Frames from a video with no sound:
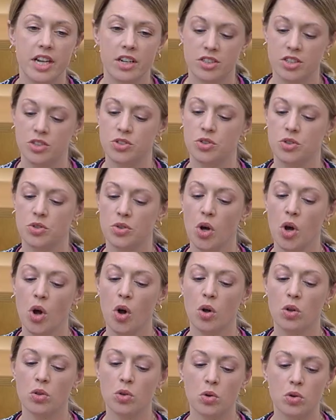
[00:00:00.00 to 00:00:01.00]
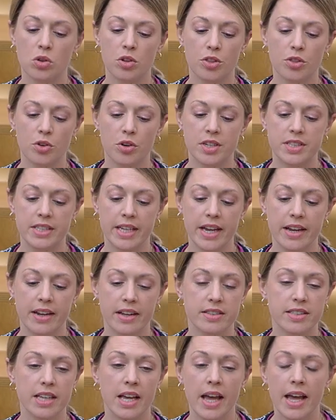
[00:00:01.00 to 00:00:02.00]
32 local authority
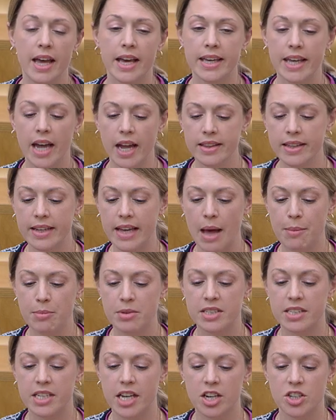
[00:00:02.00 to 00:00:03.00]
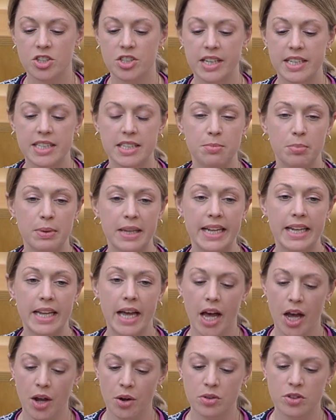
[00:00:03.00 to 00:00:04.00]
areas, can the Cabinet Secretary explain
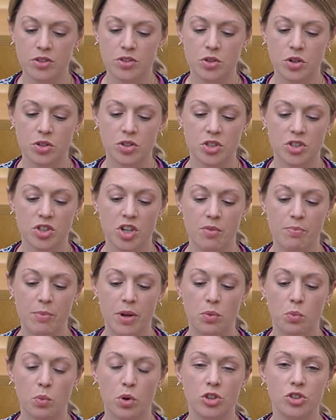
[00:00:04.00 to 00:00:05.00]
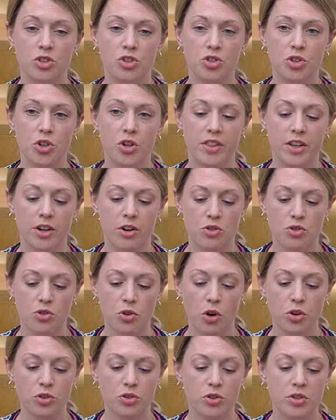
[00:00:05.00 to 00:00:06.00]
how the Scottish Government will ensure they are
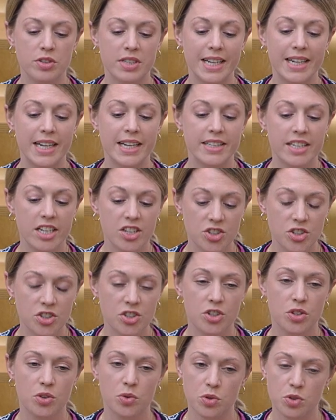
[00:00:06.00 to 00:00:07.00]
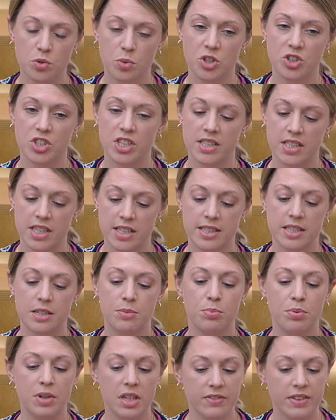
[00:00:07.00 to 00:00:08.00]
not used in addition to those which existed
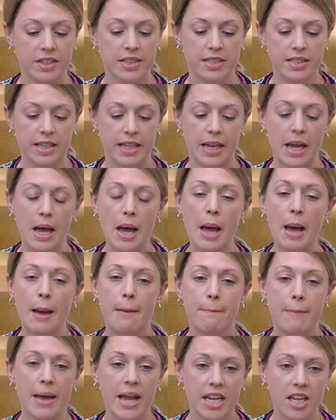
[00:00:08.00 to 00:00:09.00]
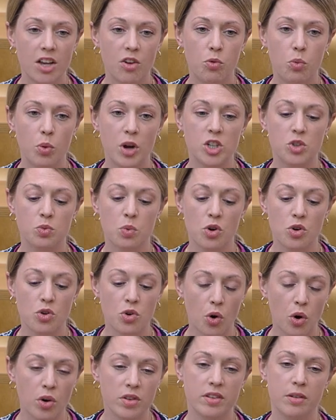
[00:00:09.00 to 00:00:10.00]
previously, many of which were
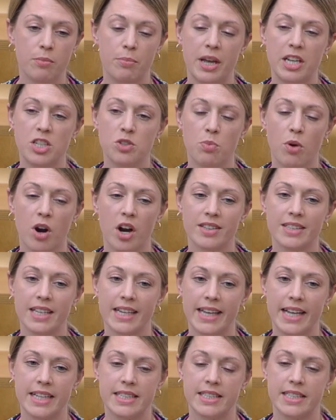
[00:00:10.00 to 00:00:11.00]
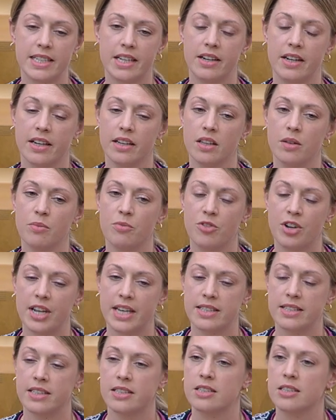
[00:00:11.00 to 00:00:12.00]
not benchmarked against Curriculum for
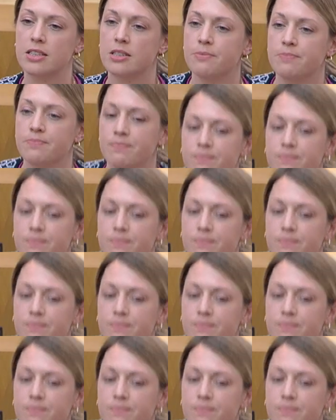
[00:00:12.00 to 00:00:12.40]
Excellence?